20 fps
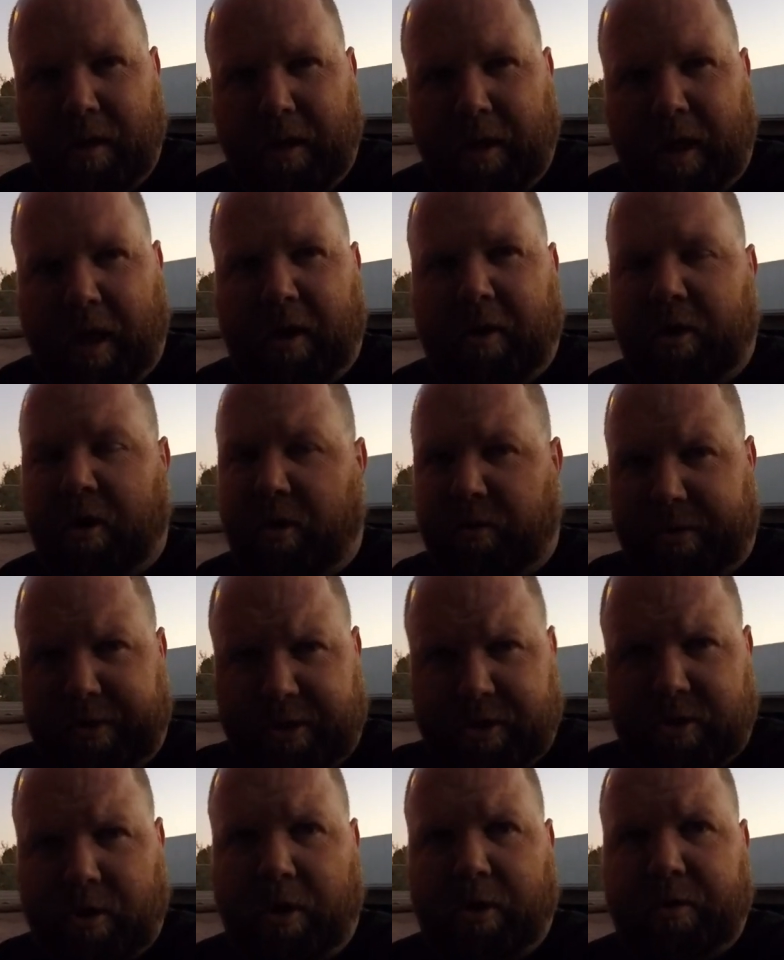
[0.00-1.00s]
I don't know, the
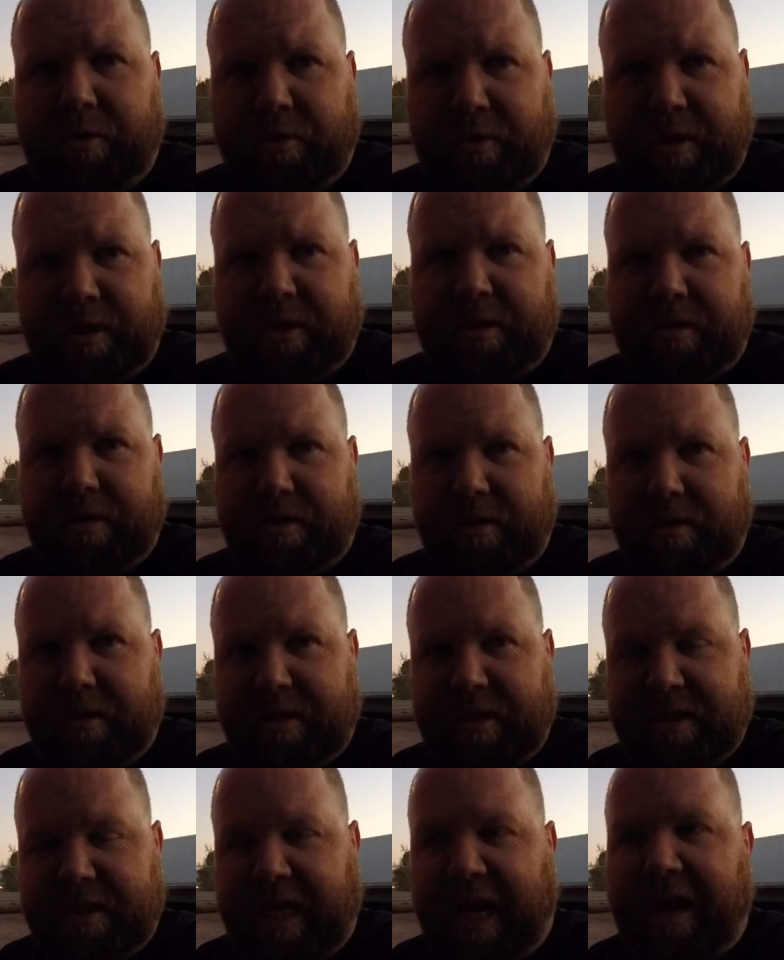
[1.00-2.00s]
starter just
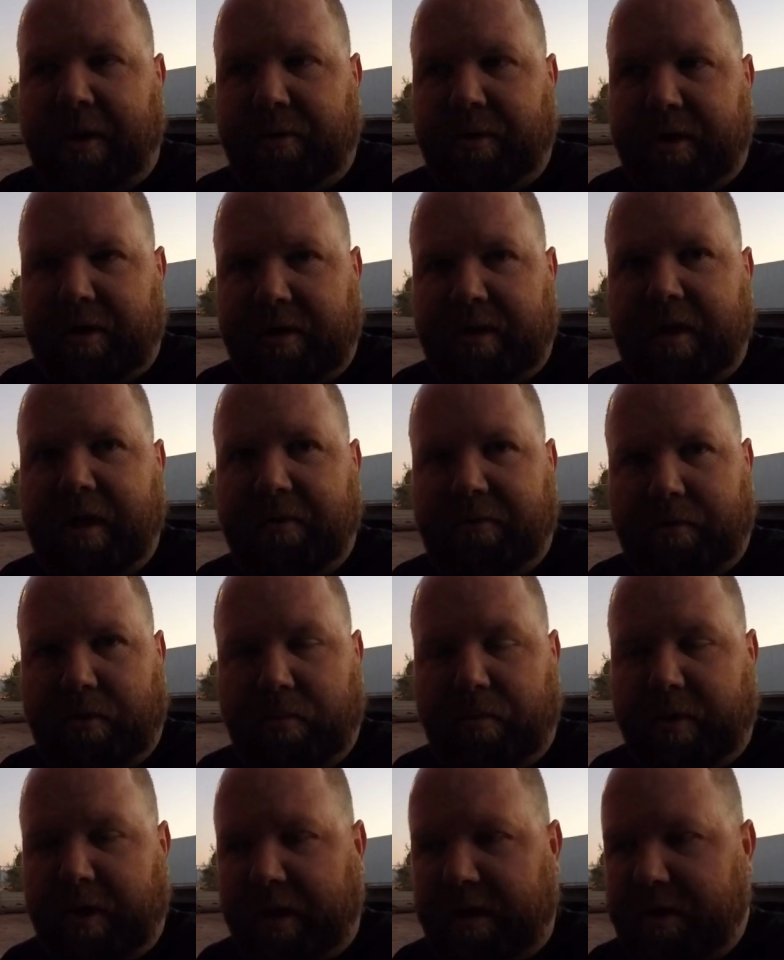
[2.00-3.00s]
sounded
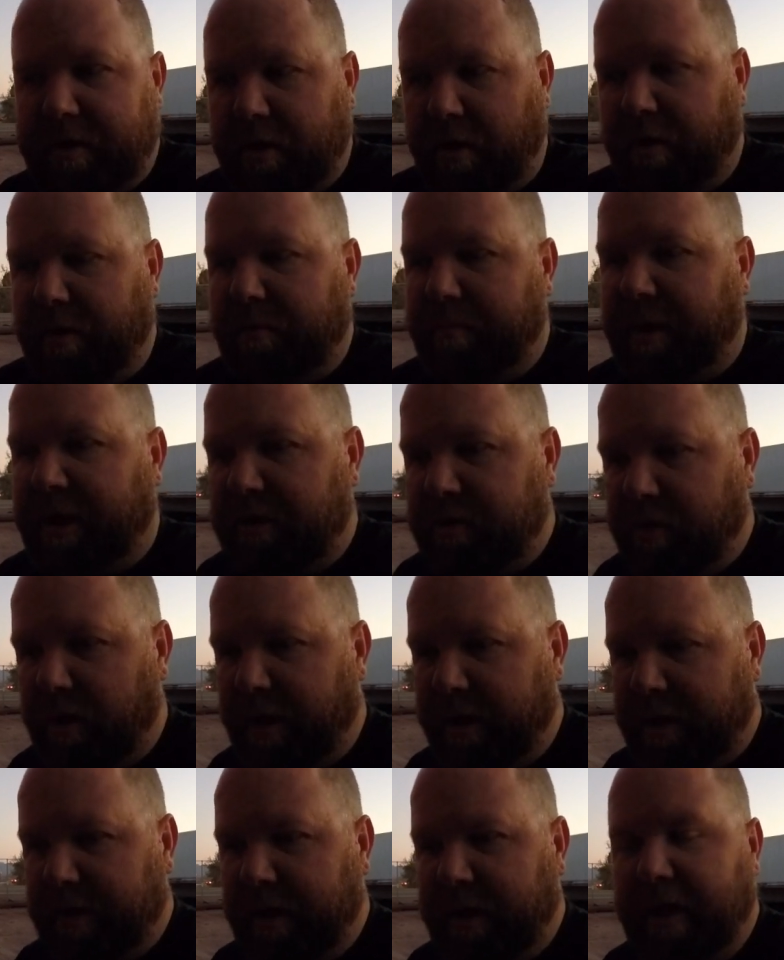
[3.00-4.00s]
different when I started my
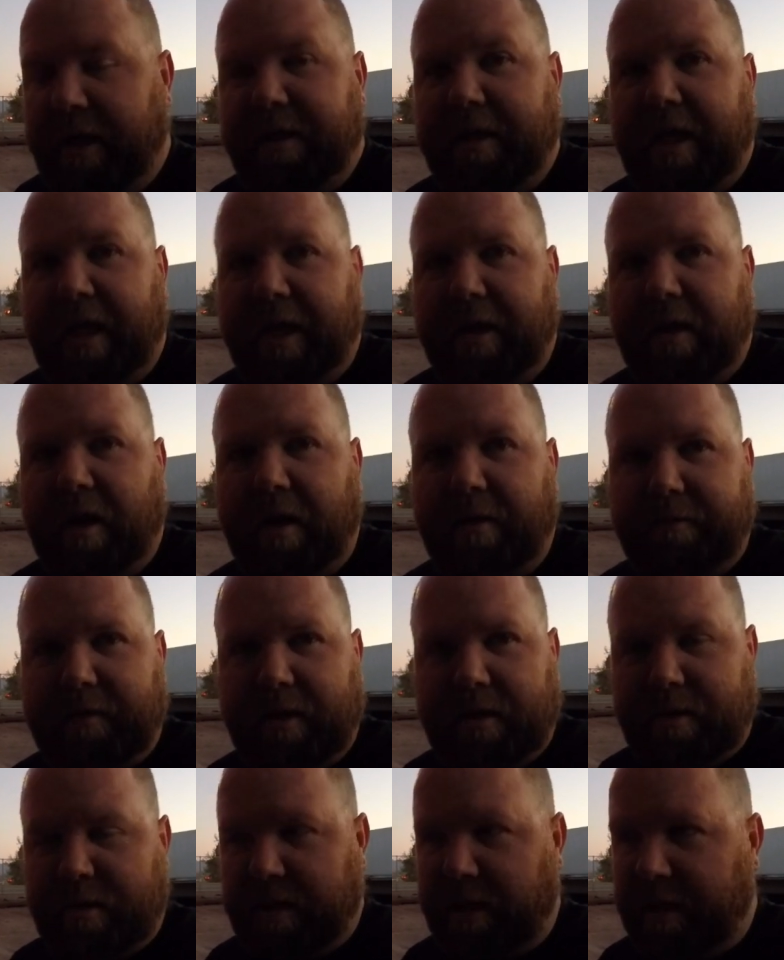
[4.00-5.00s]
truck. And then
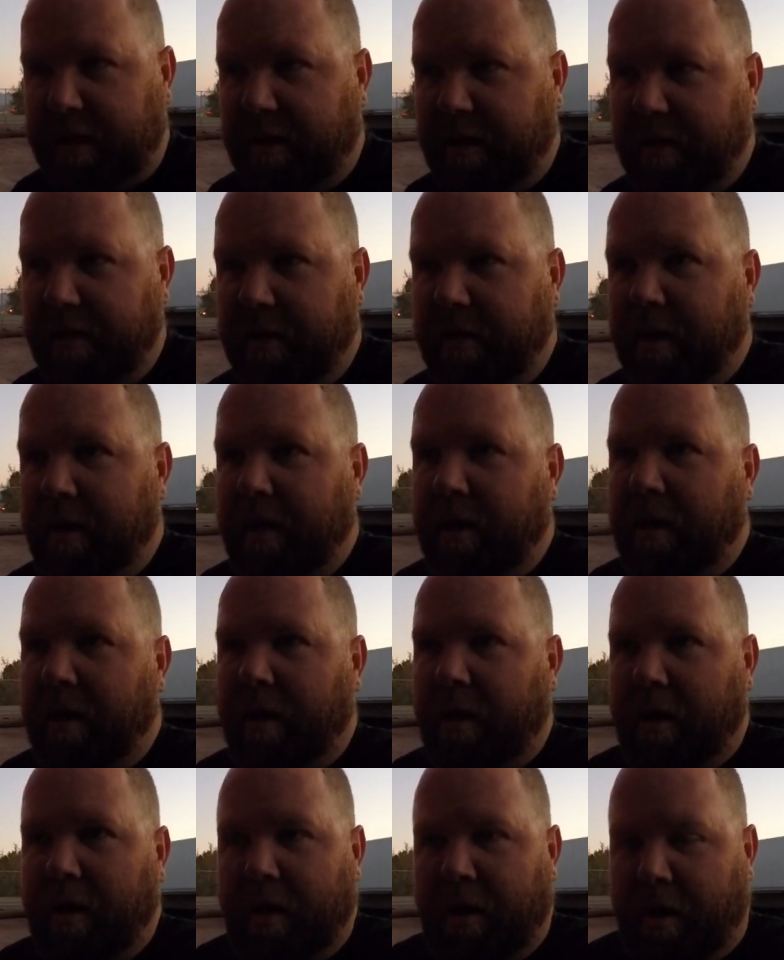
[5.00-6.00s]
obviously
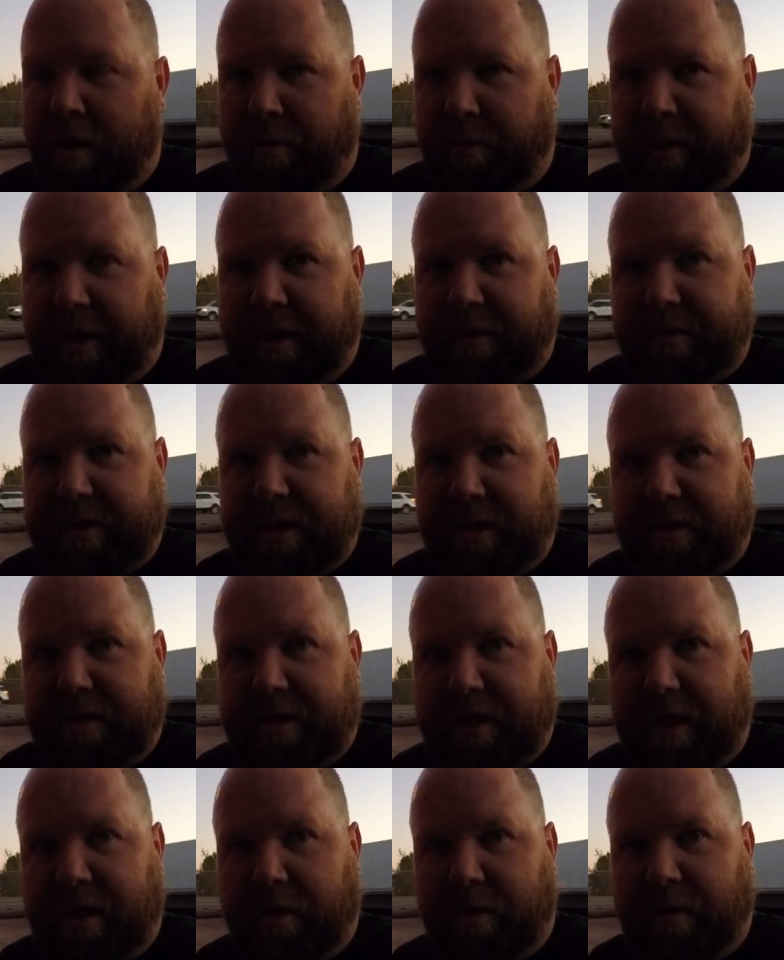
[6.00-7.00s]
when I was in
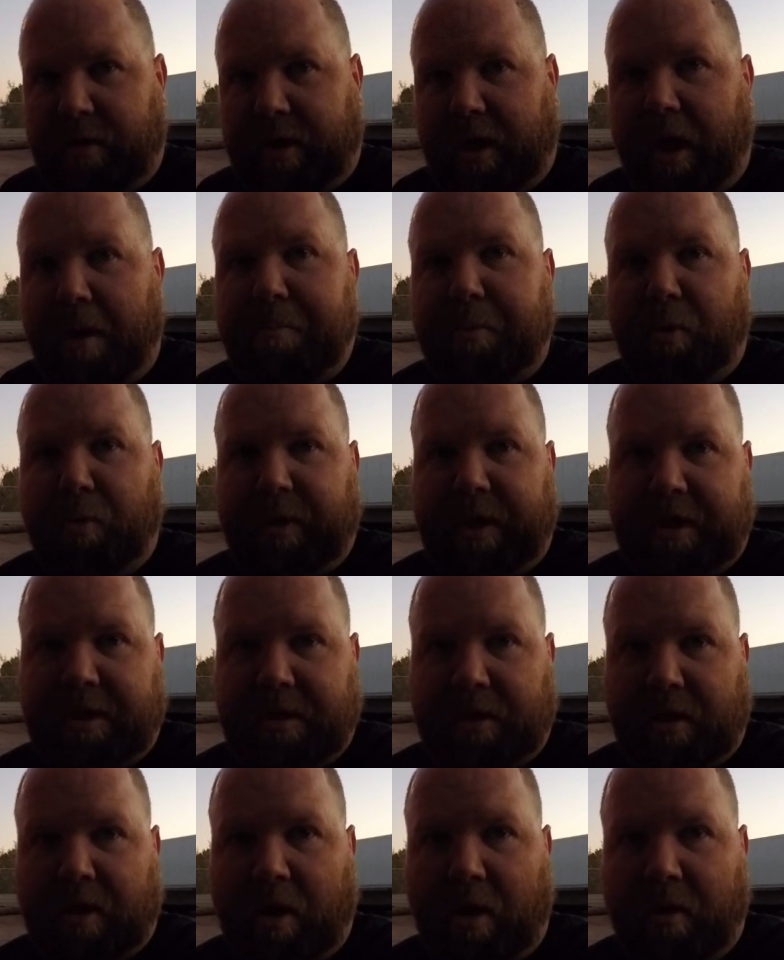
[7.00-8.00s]
Cedar a couple
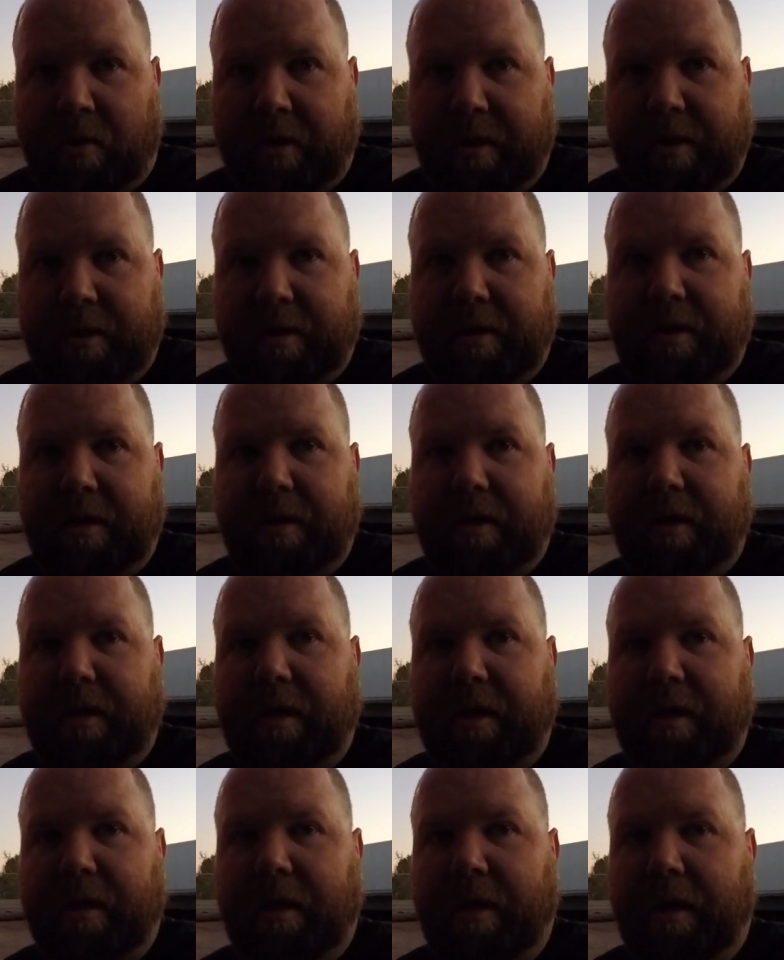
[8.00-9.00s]
weeks ago,
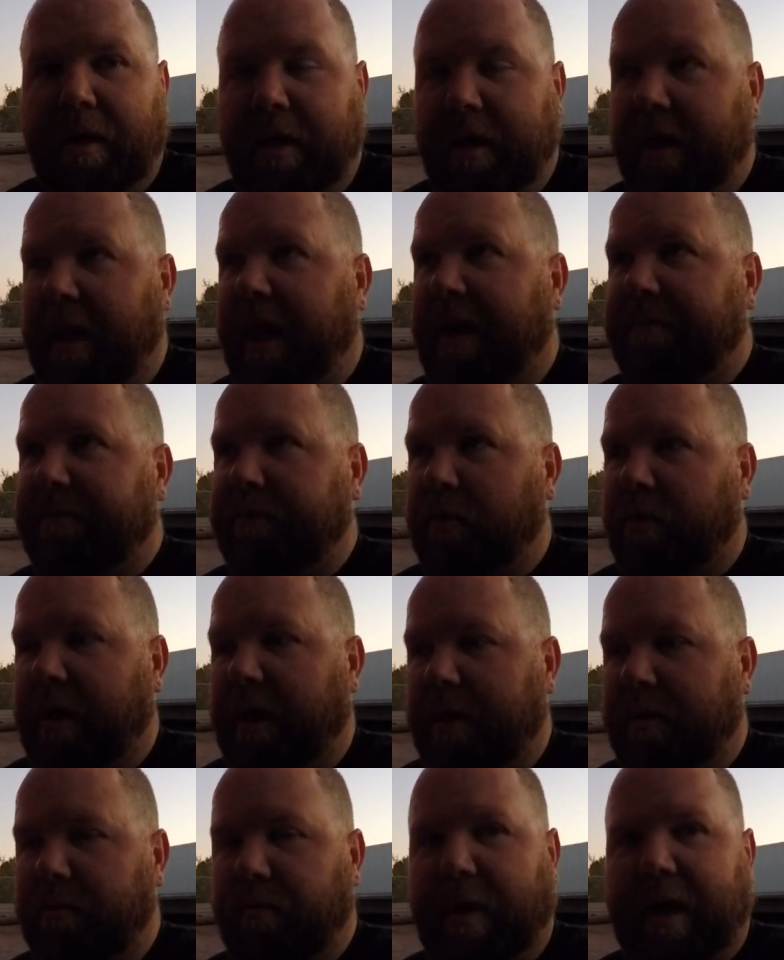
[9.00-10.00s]
after I
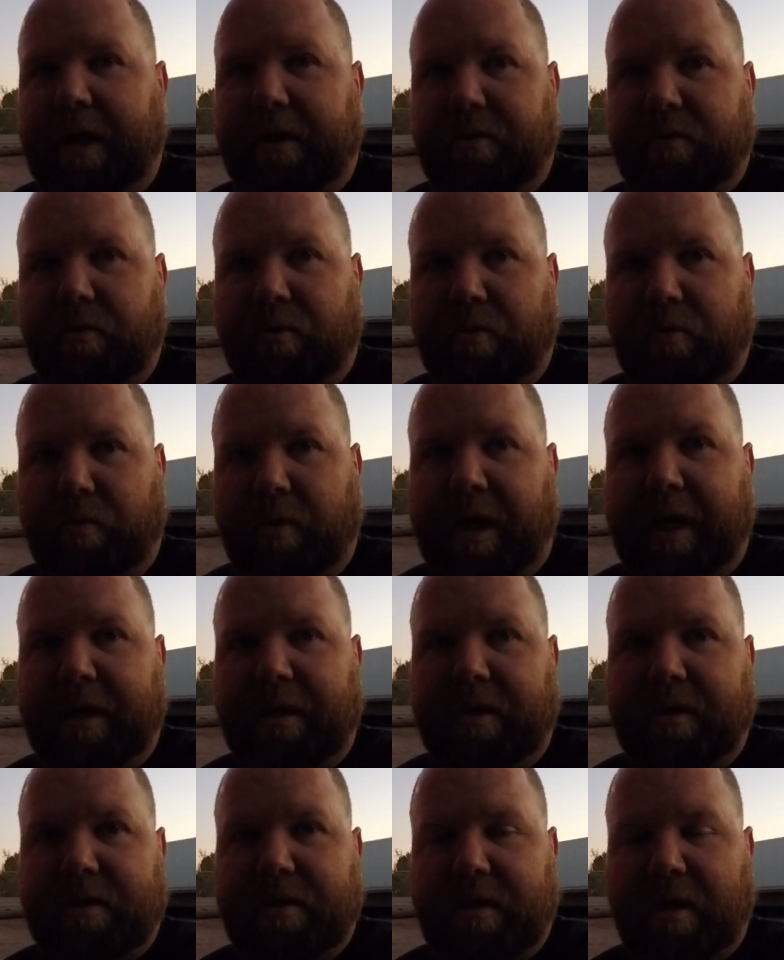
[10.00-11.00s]
had ran through the
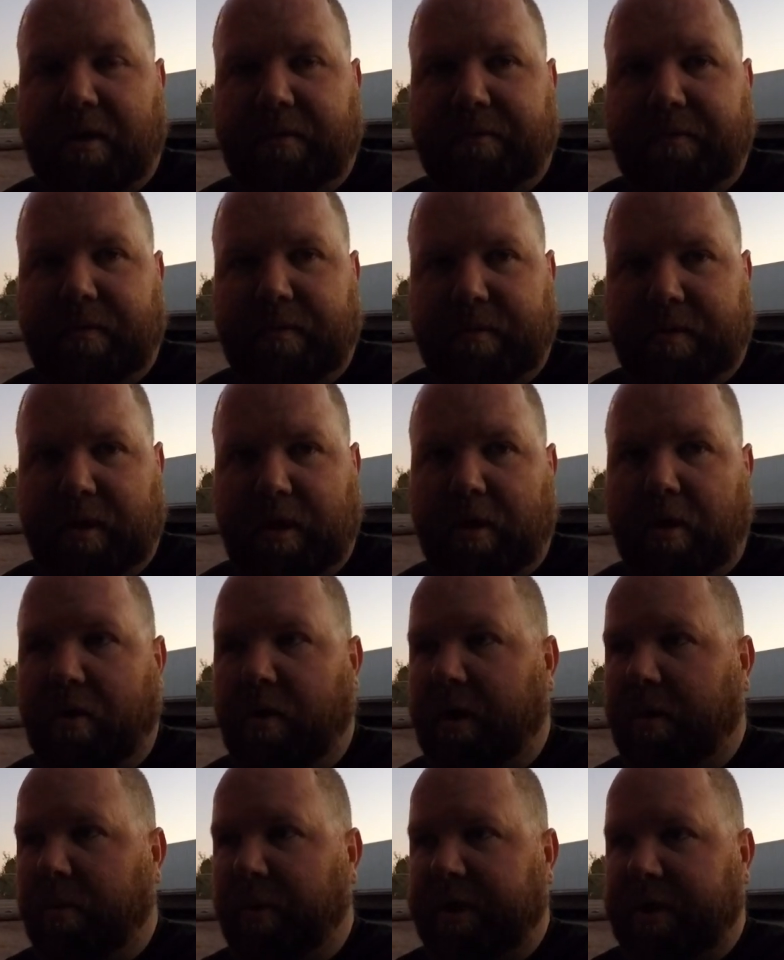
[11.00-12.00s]
rain and stuff, you know,
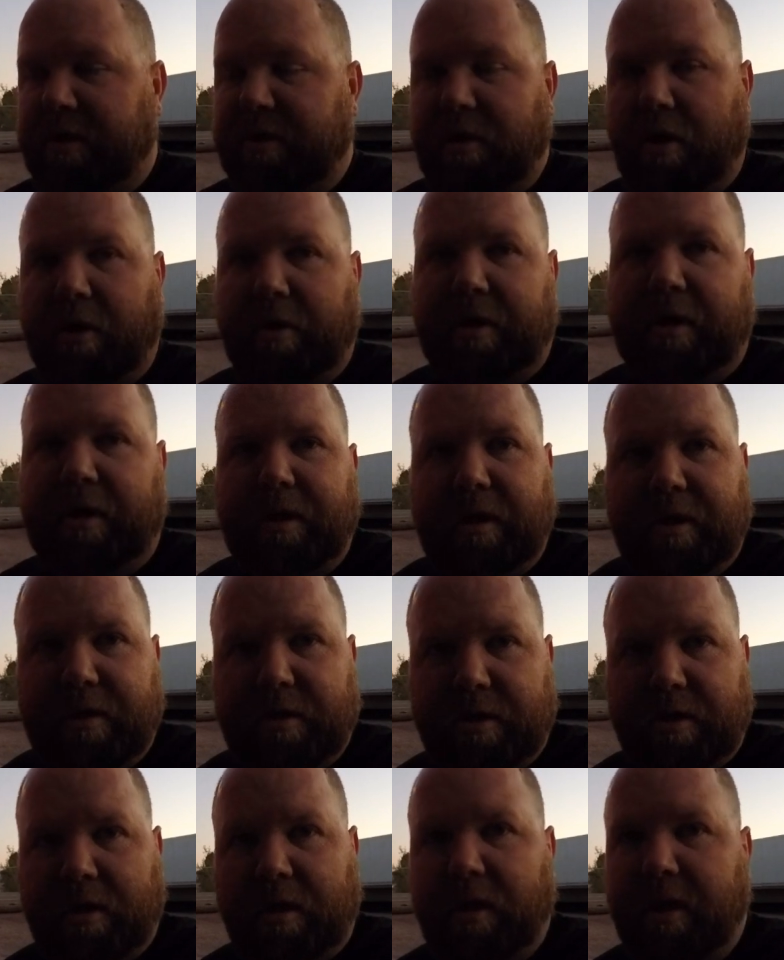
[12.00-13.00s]
I went to start it
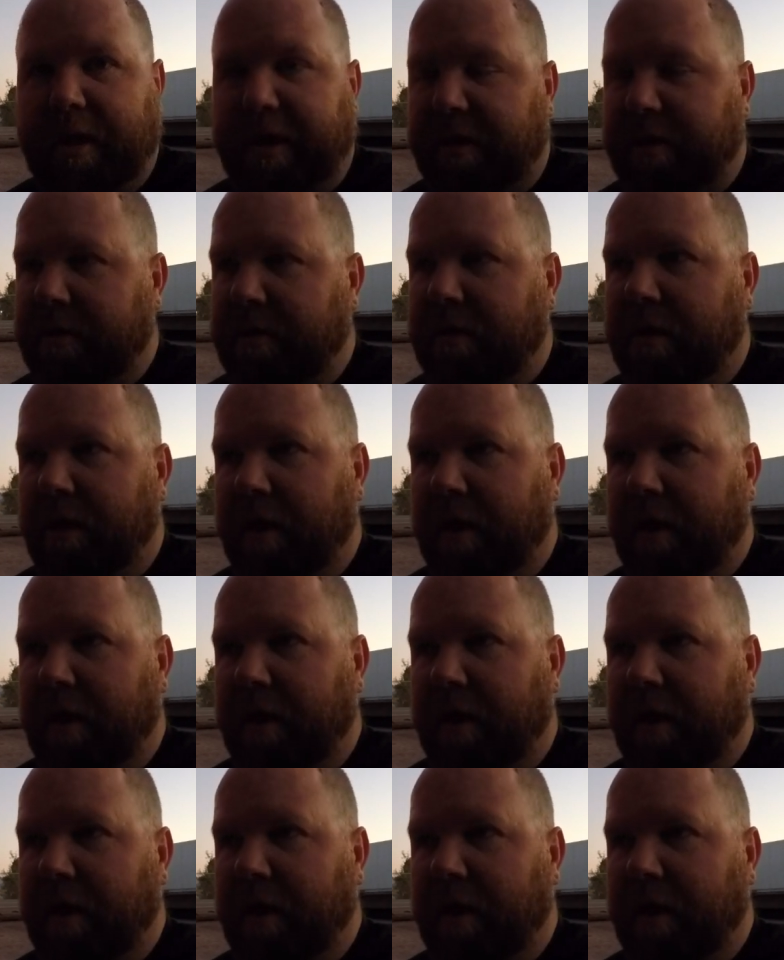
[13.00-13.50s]
just clicked.